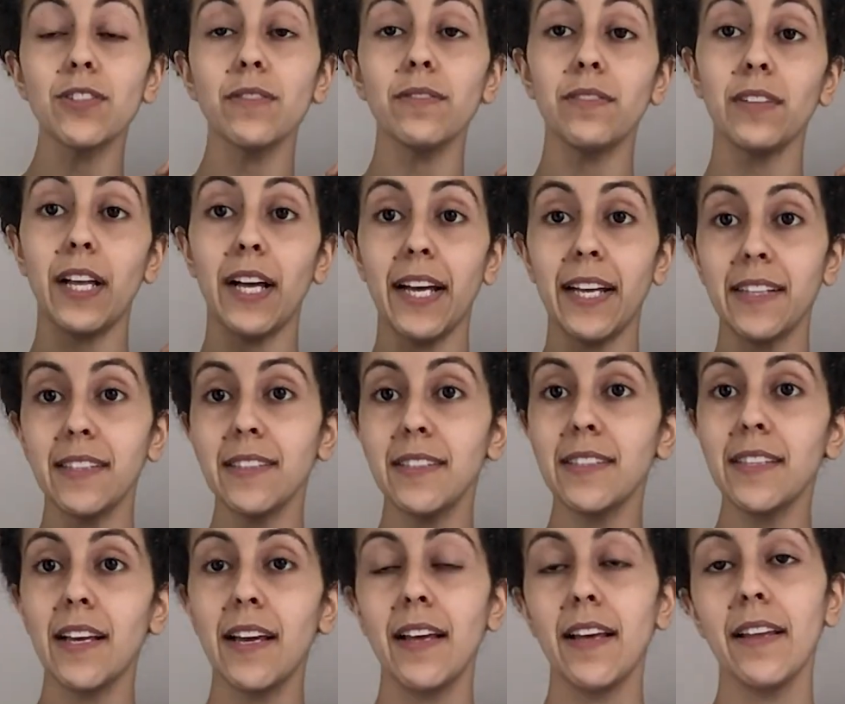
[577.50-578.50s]
of
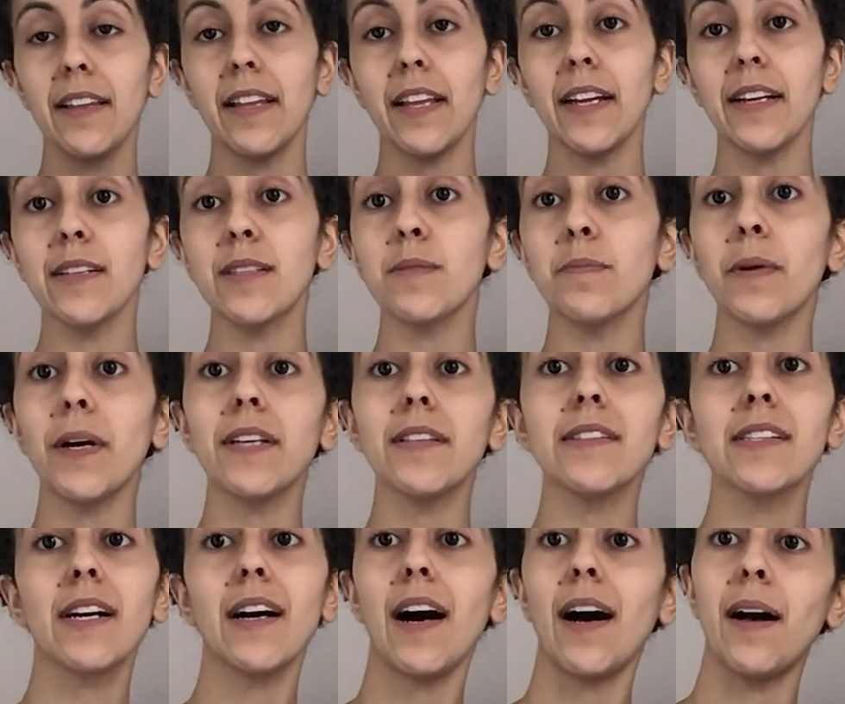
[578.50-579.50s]
lines that
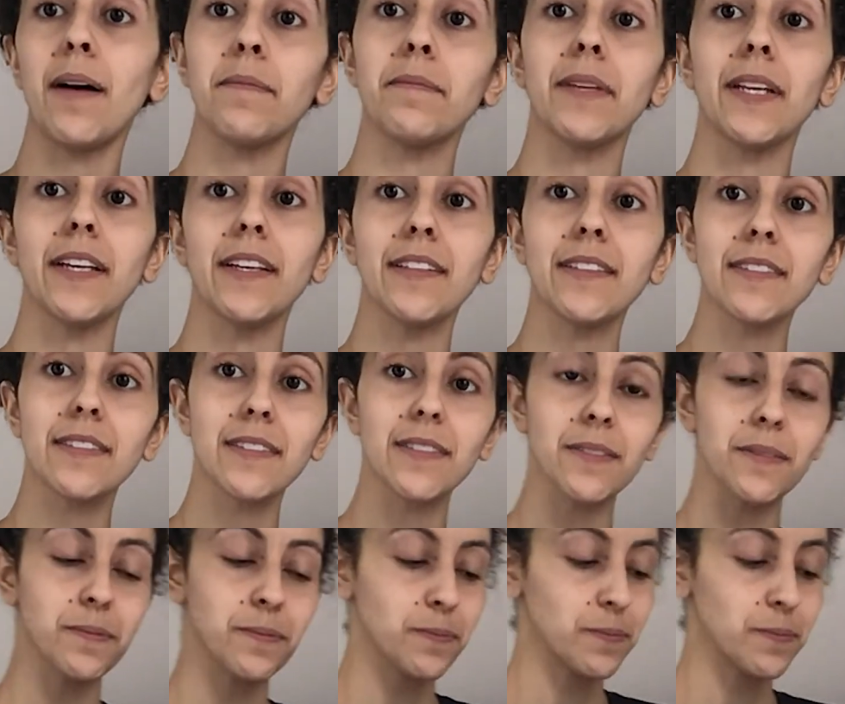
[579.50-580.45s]
express calmness.